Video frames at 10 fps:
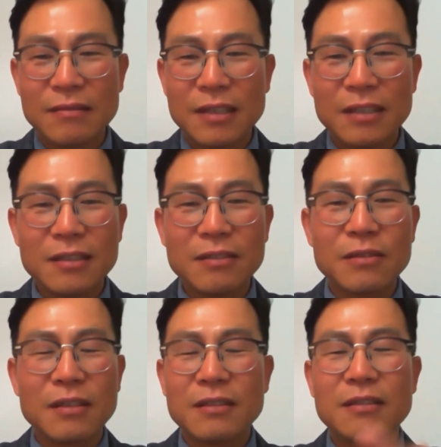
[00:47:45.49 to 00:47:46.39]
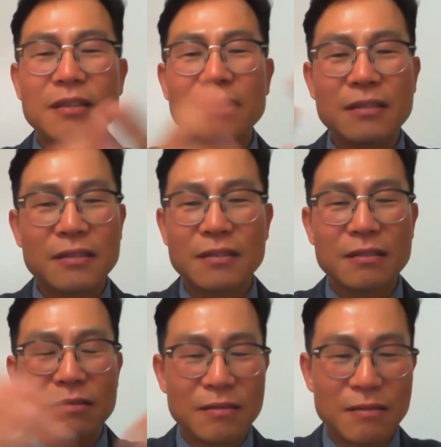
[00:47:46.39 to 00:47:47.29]
is, is just
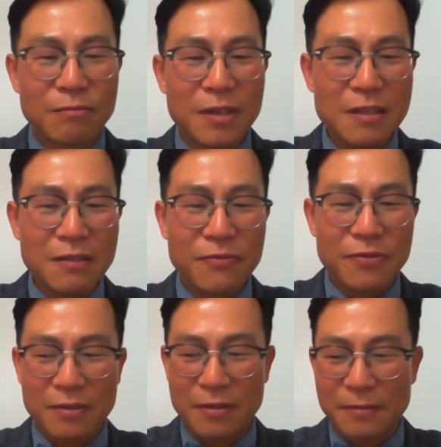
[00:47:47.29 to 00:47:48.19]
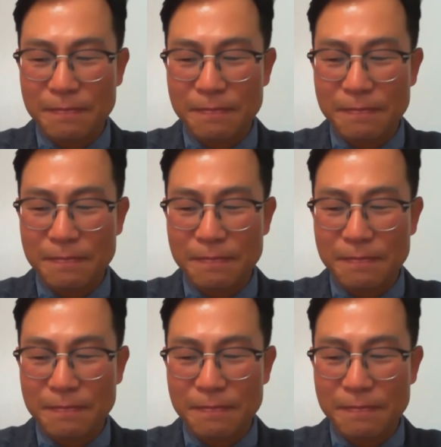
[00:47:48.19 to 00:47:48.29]
wonderful.